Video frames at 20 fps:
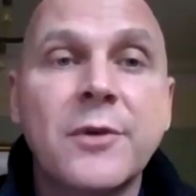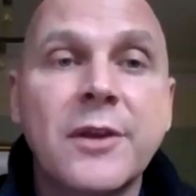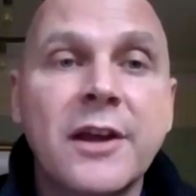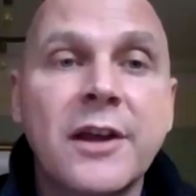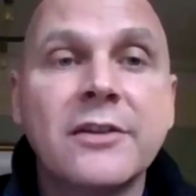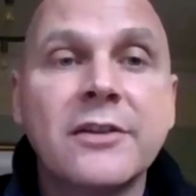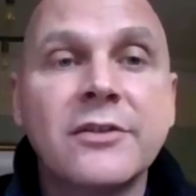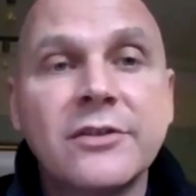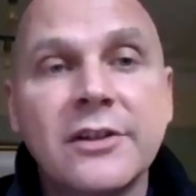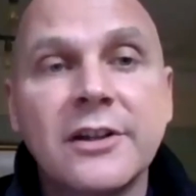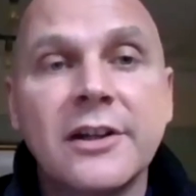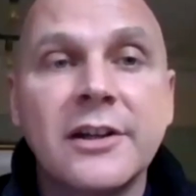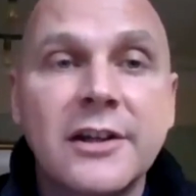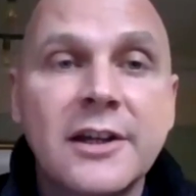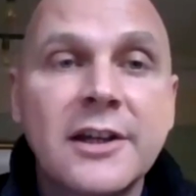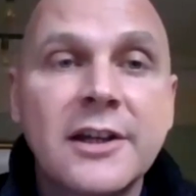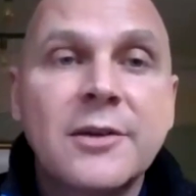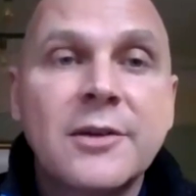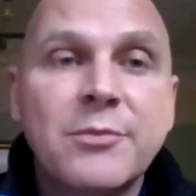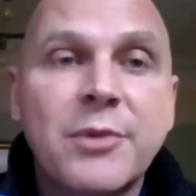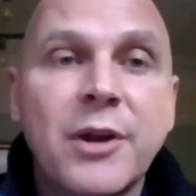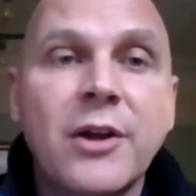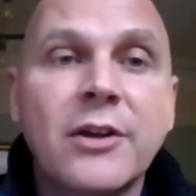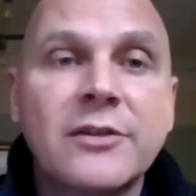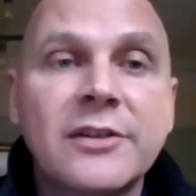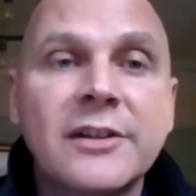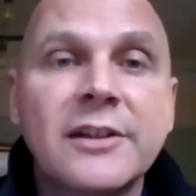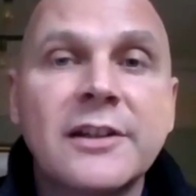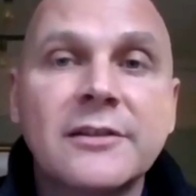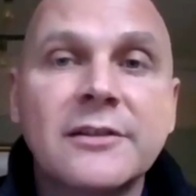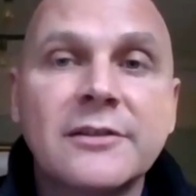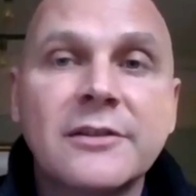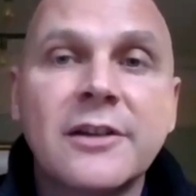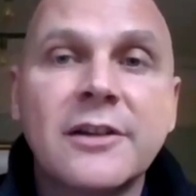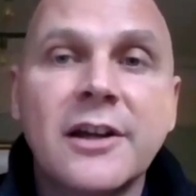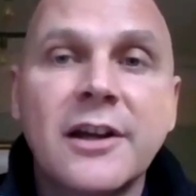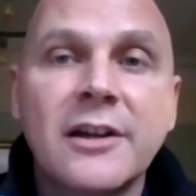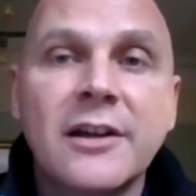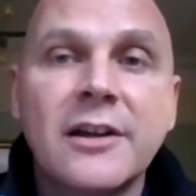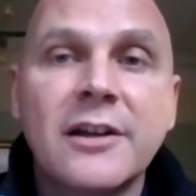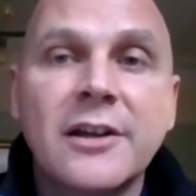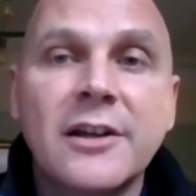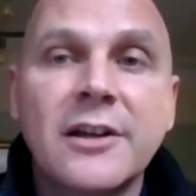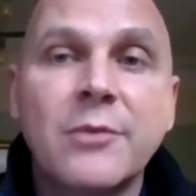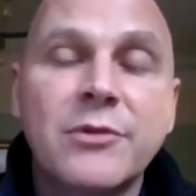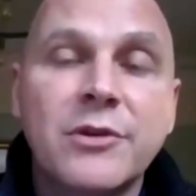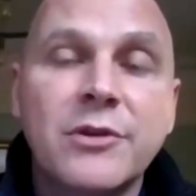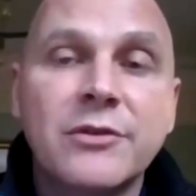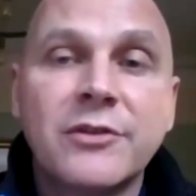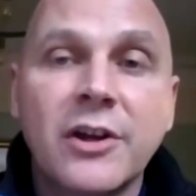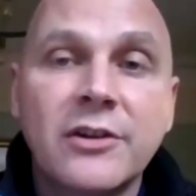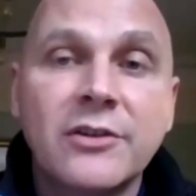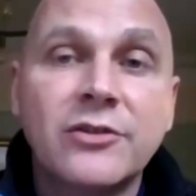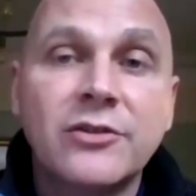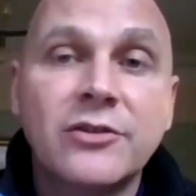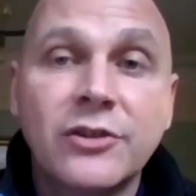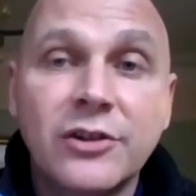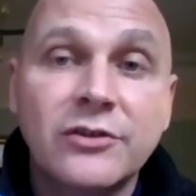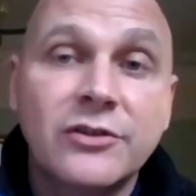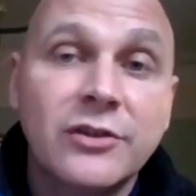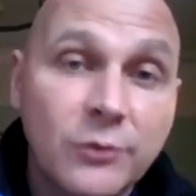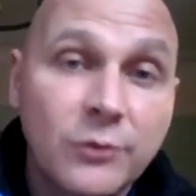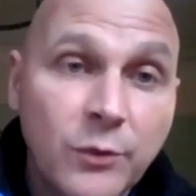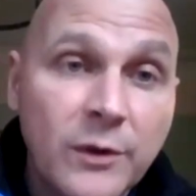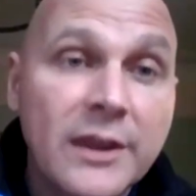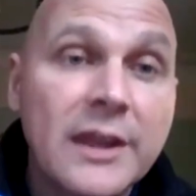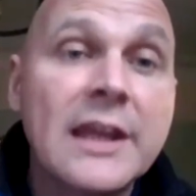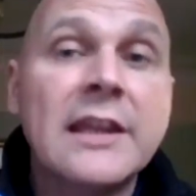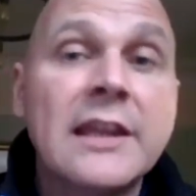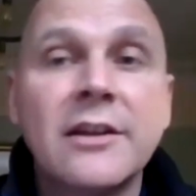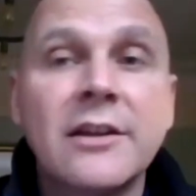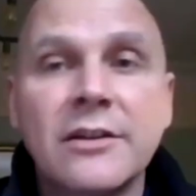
with us, and are planting a number of kind of churches within